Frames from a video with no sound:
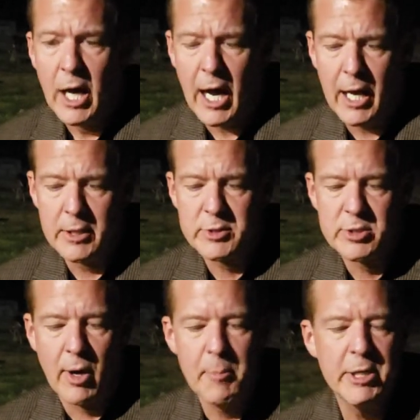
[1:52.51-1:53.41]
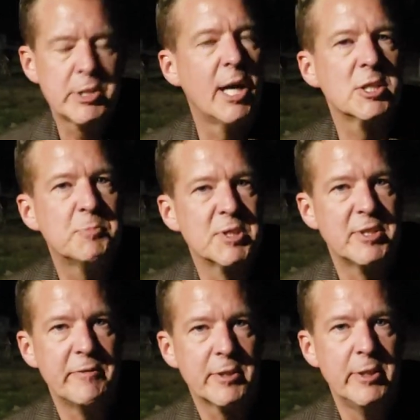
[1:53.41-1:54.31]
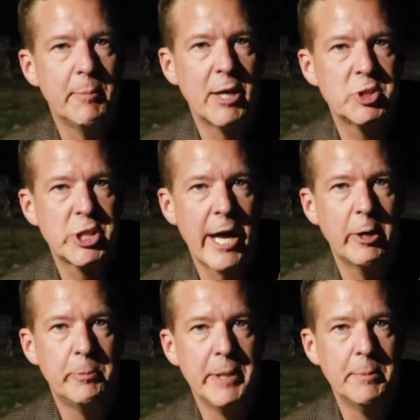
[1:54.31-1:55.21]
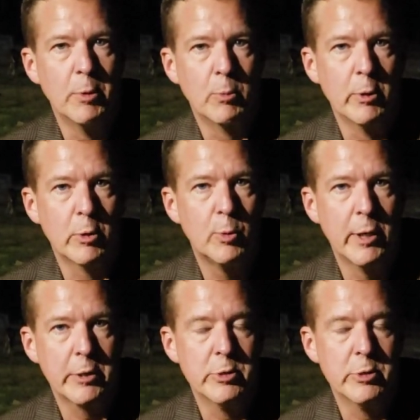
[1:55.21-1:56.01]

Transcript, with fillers: Uh, so I'm going to talk specifically about shadow people real quick.